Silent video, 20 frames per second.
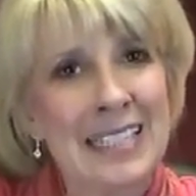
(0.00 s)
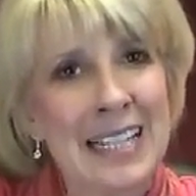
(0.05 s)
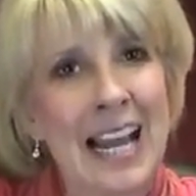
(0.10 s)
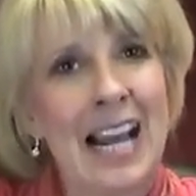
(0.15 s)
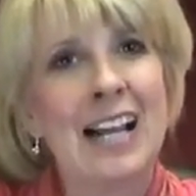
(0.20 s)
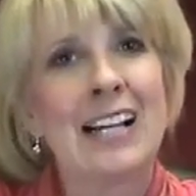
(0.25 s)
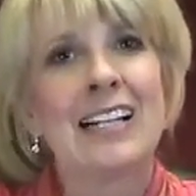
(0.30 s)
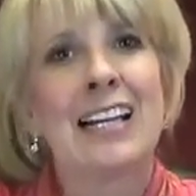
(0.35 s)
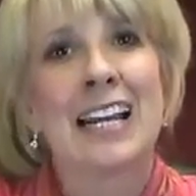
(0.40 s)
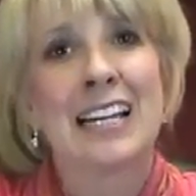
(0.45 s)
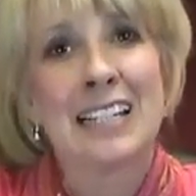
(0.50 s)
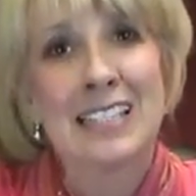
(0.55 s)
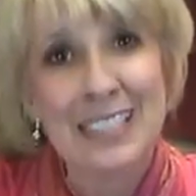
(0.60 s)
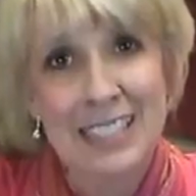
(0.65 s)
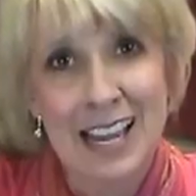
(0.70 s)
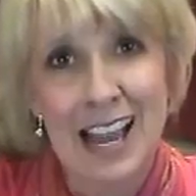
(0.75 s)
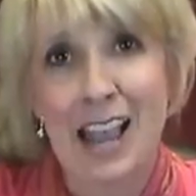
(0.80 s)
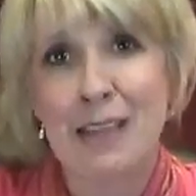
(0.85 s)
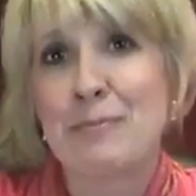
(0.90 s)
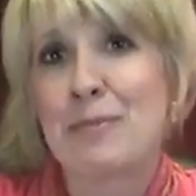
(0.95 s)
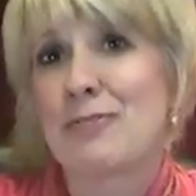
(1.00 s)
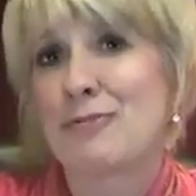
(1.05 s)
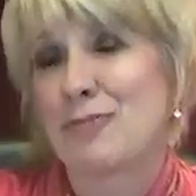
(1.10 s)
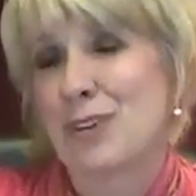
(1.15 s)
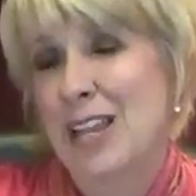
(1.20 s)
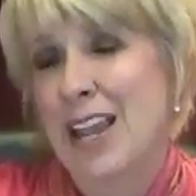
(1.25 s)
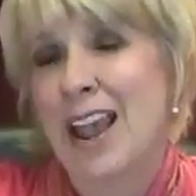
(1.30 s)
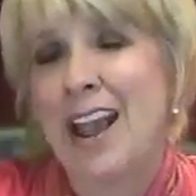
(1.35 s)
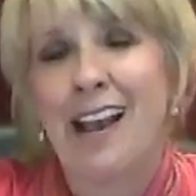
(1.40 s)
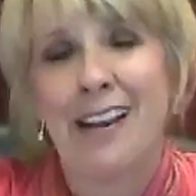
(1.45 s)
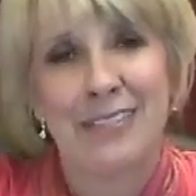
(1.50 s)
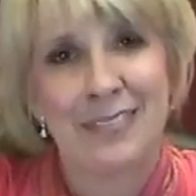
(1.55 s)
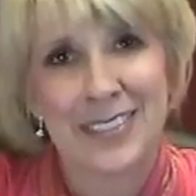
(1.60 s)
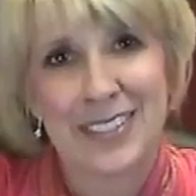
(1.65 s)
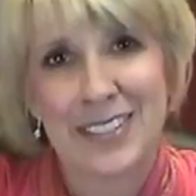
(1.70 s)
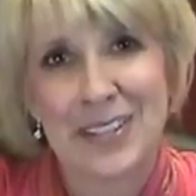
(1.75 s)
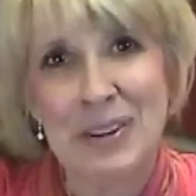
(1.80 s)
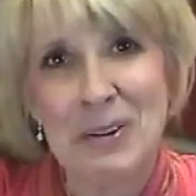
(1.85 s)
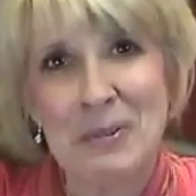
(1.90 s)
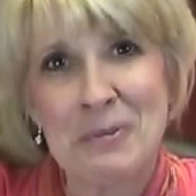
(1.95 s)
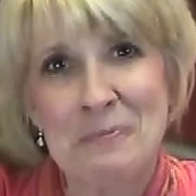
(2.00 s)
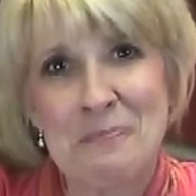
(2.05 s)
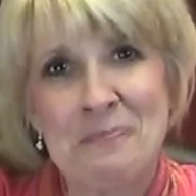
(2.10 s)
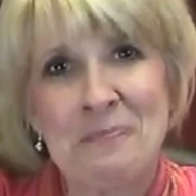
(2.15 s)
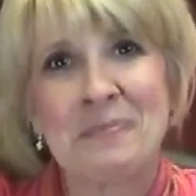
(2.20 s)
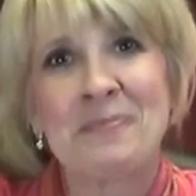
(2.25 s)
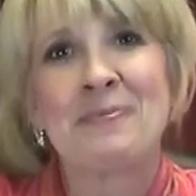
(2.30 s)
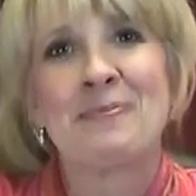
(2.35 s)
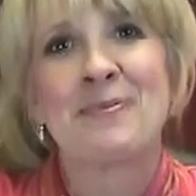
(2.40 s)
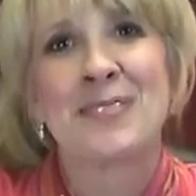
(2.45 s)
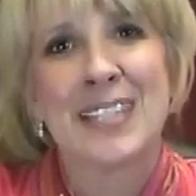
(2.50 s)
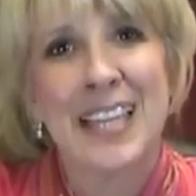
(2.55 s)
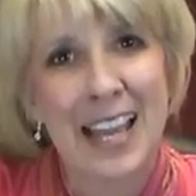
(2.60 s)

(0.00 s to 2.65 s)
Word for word: cell at a time if we have to.